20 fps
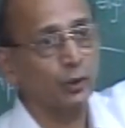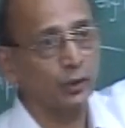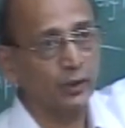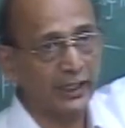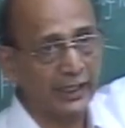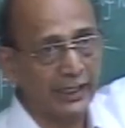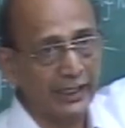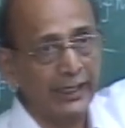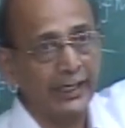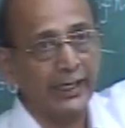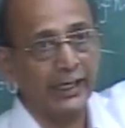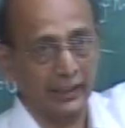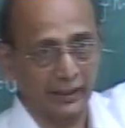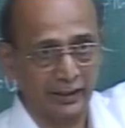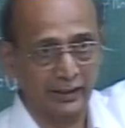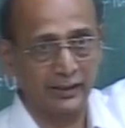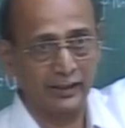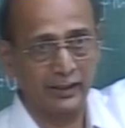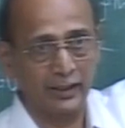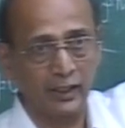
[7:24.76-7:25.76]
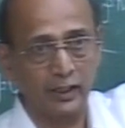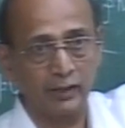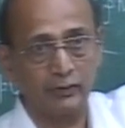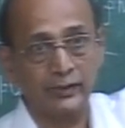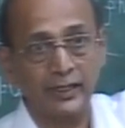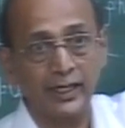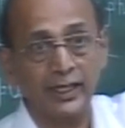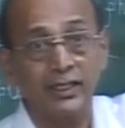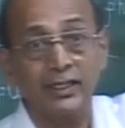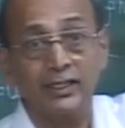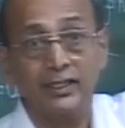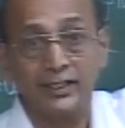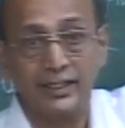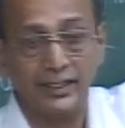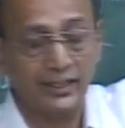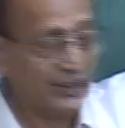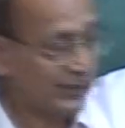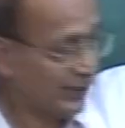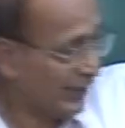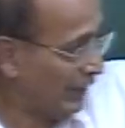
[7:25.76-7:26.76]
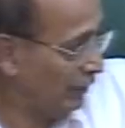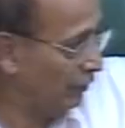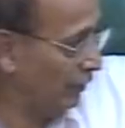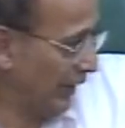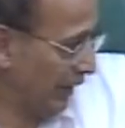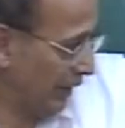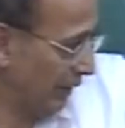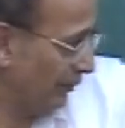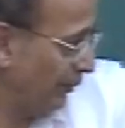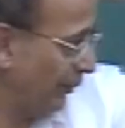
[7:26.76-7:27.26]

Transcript: the degree of that is even.